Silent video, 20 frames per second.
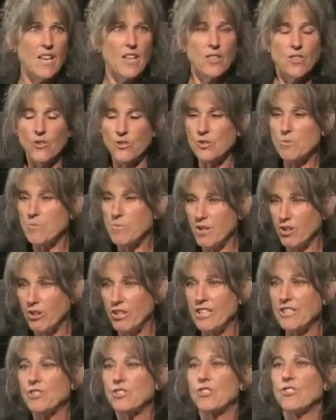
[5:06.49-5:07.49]
Those
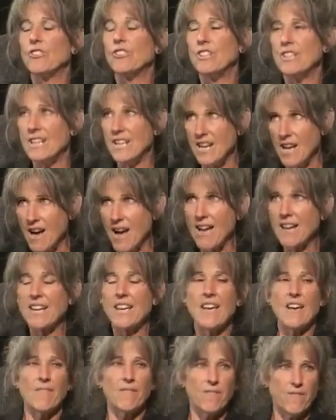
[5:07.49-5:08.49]
buildings could not
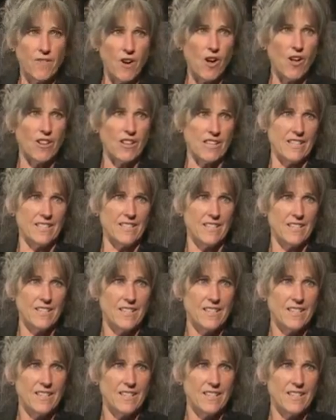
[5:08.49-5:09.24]
have fallen